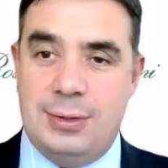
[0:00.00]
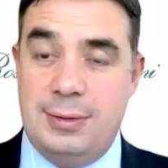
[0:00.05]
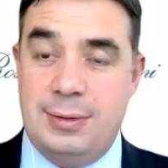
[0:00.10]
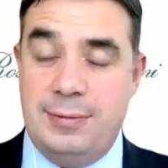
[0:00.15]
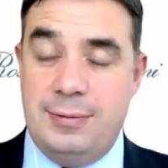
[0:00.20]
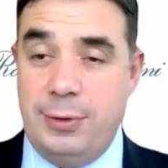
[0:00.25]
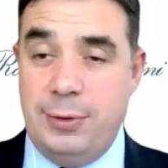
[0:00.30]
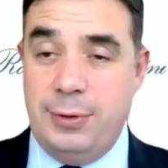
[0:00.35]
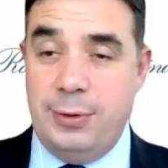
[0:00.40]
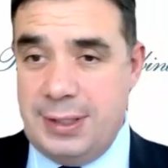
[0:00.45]

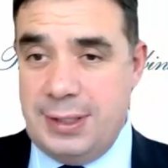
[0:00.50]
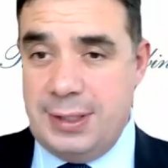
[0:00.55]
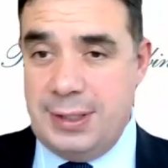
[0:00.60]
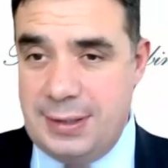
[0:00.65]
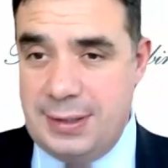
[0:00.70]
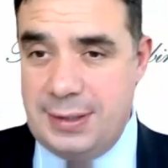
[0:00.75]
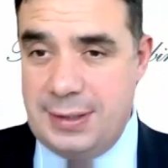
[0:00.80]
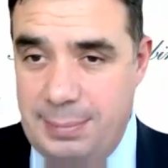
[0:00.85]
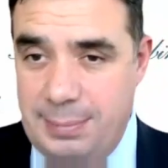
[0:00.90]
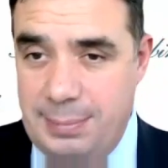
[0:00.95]
so
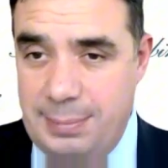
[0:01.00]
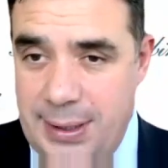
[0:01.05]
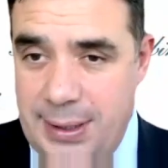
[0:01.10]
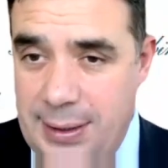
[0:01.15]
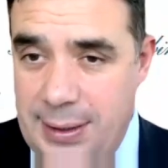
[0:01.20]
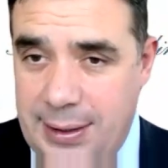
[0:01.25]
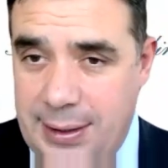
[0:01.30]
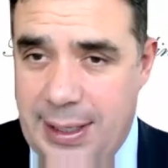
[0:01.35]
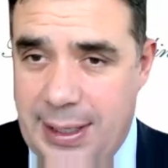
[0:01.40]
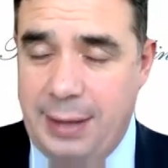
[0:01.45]
votes are still
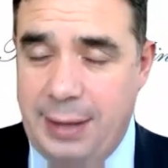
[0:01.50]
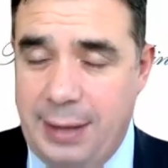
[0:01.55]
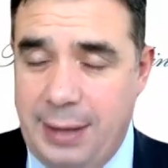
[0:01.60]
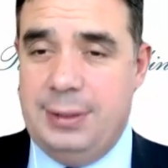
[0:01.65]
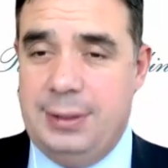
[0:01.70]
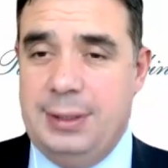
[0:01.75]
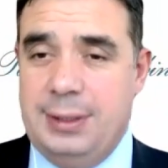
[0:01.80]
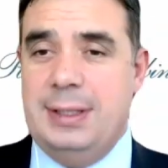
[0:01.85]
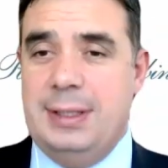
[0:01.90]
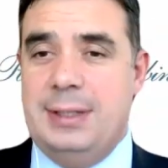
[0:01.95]
being
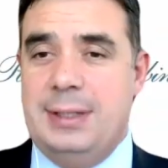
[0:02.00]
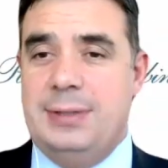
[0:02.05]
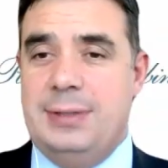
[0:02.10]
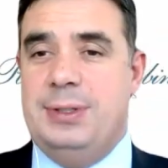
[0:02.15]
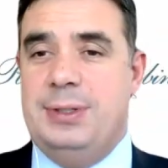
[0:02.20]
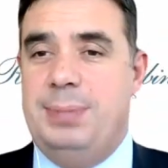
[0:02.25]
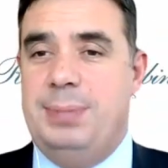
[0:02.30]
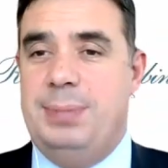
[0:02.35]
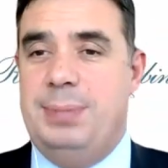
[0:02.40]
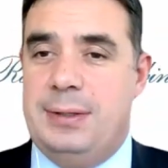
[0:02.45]
counted
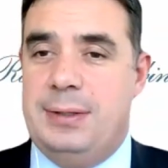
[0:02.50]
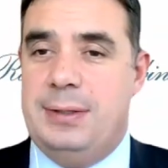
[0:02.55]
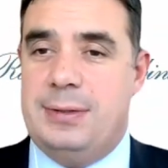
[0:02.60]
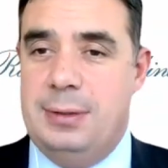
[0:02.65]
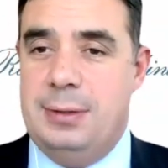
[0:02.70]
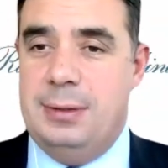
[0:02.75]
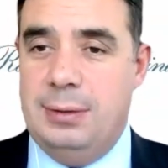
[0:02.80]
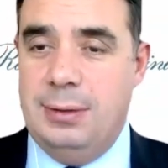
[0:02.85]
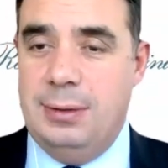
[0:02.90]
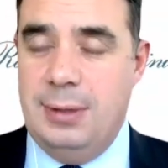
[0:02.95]
as we
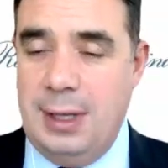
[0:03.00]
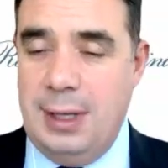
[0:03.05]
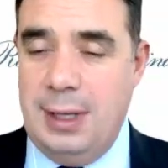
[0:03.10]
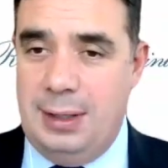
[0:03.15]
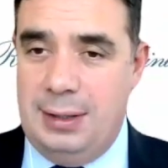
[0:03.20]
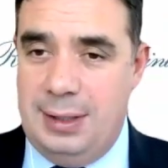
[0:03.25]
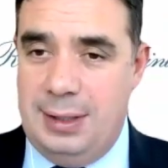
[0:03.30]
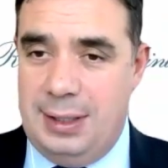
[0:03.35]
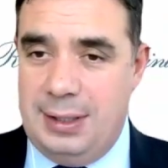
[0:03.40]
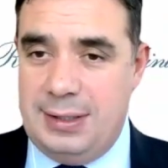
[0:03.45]
speak. So
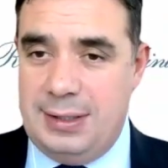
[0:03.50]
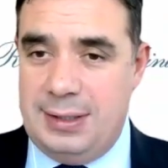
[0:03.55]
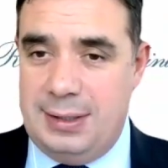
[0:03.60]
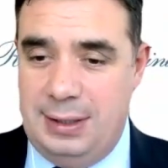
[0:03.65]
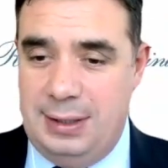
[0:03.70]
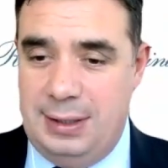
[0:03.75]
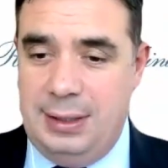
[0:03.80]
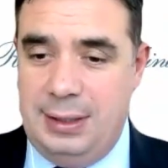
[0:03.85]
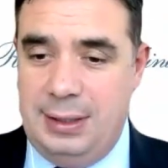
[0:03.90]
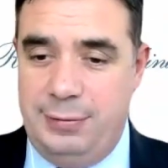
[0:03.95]
there are
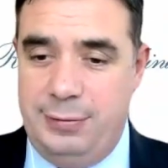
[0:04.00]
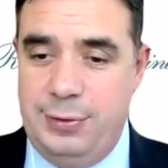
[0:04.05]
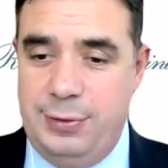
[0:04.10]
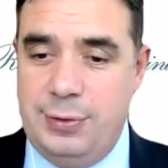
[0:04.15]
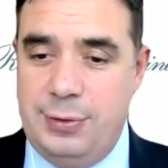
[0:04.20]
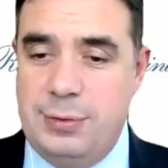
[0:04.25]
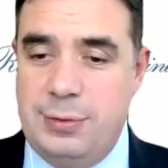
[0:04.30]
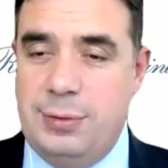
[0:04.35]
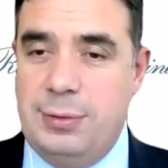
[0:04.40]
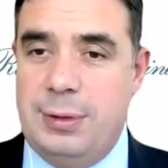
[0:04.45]
still a
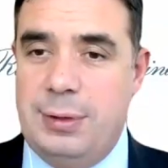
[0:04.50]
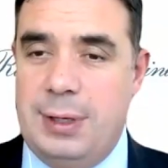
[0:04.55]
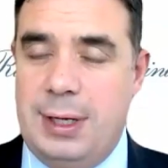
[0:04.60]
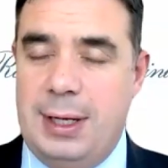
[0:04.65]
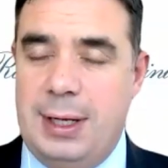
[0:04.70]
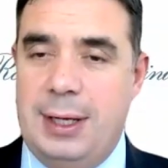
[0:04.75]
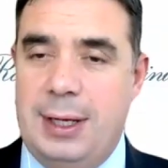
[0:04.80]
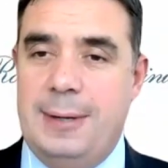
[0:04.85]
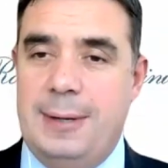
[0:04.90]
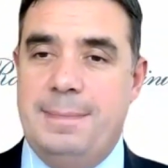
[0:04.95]
few
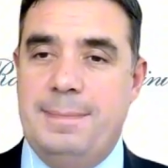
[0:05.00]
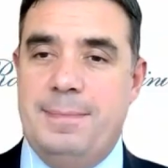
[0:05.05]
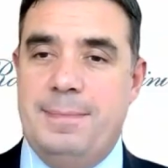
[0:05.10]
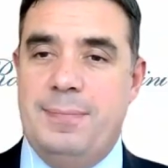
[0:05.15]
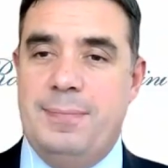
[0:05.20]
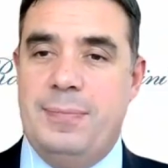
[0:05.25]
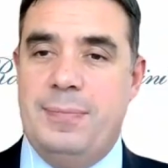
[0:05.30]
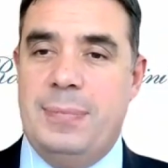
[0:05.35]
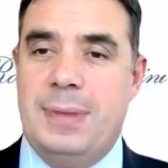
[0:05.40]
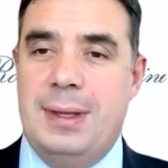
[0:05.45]

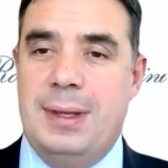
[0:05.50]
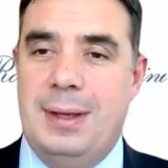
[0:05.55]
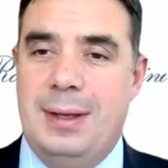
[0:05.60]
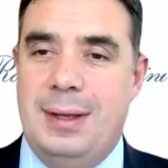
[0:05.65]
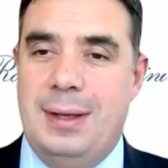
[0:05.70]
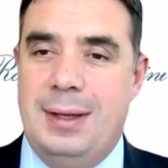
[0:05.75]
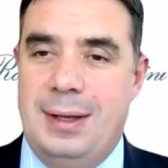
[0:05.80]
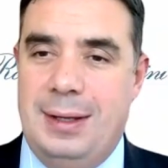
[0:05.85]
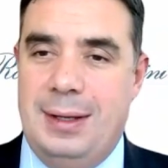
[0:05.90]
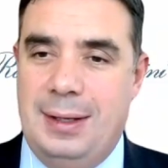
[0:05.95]

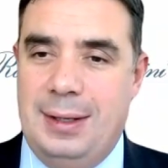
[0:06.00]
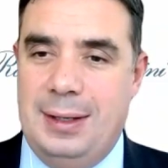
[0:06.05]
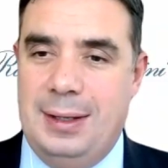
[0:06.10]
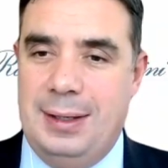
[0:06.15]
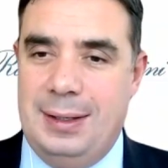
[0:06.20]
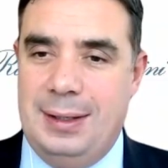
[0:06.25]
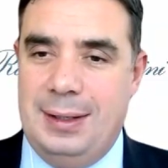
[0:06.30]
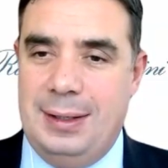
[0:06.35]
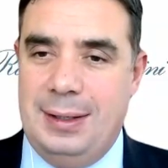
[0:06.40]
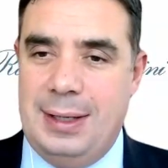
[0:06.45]

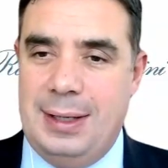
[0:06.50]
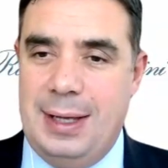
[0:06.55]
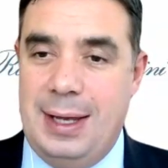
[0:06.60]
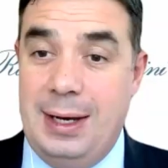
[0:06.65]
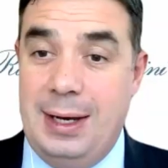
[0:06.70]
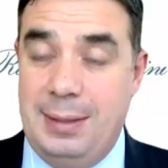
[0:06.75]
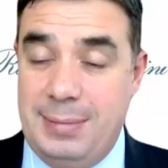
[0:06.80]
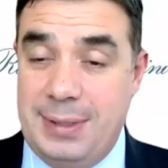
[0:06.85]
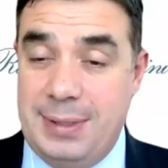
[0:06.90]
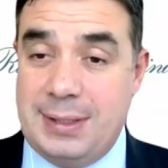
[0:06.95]

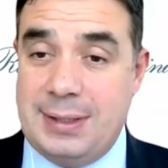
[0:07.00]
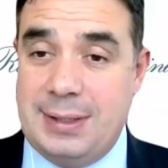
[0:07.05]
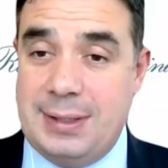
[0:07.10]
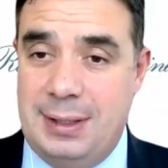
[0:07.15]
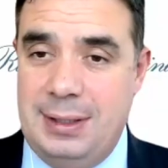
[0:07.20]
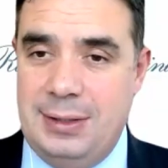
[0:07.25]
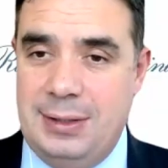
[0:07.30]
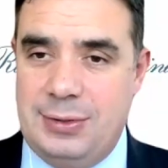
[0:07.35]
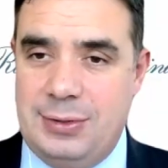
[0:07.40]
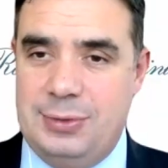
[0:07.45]
elements
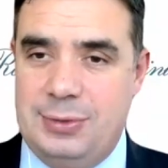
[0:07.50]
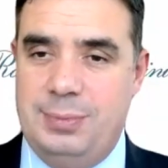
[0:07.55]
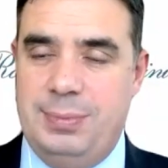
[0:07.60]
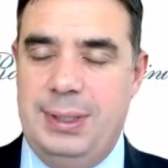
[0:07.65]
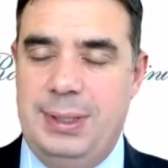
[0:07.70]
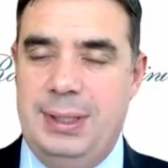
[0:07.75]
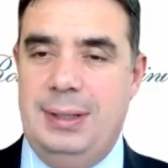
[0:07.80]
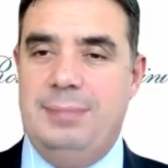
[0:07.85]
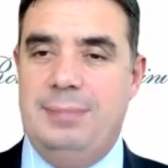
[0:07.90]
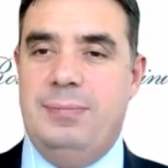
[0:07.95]
that needs
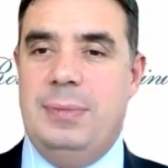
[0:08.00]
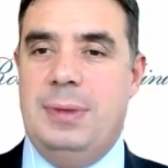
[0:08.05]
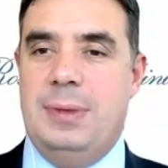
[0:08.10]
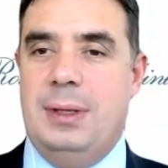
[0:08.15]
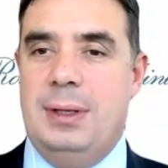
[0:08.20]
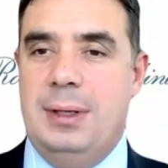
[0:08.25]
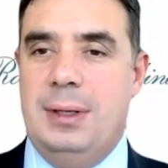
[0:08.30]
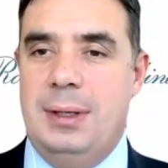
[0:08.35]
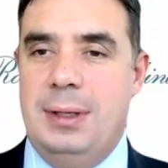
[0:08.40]
to be